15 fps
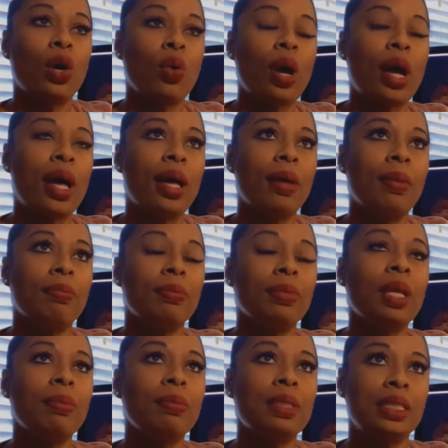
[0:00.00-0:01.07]
um,
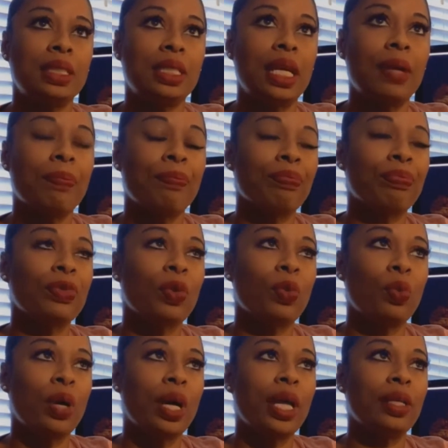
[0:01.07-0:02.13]
let me see
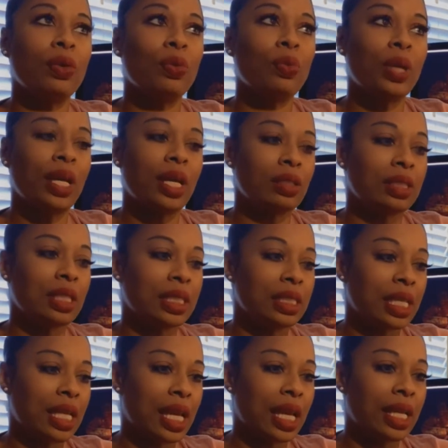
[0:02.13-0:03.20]
what what else I
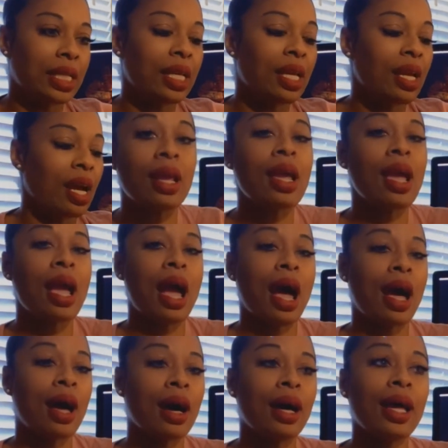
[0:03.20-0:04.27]
did.
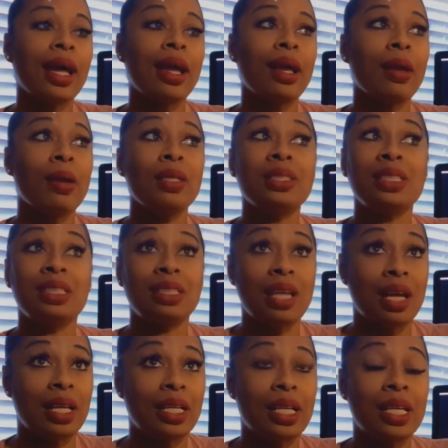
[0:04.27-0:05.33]
I
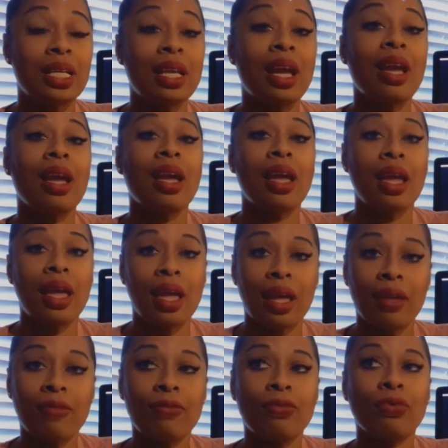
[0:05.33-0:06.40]
studied
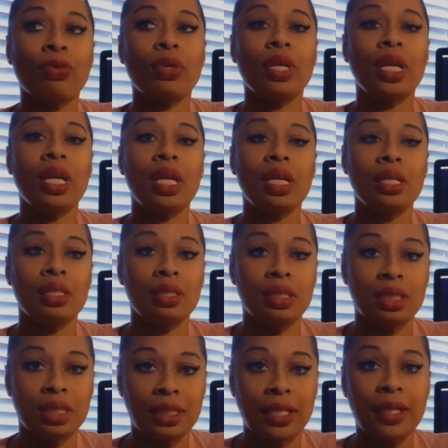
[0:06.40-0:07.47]
every
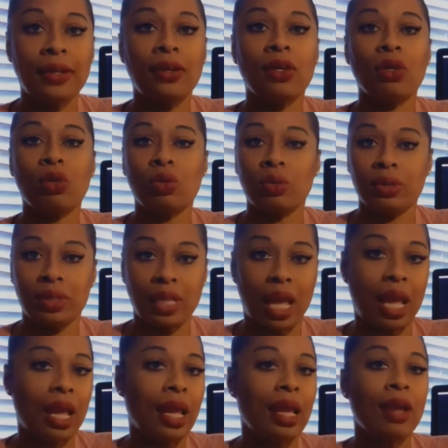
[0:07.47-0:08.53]
single
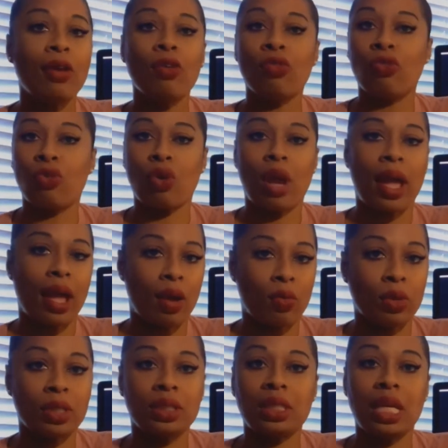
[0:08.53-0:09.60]
day for
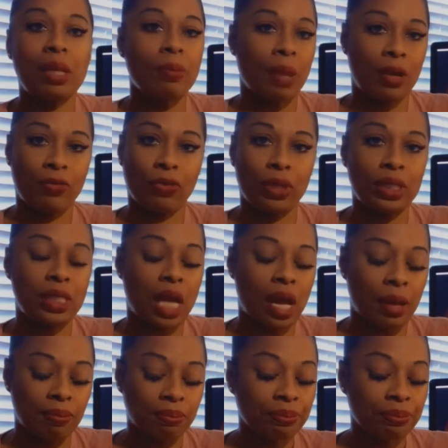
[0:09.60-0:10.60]
hours in my free time.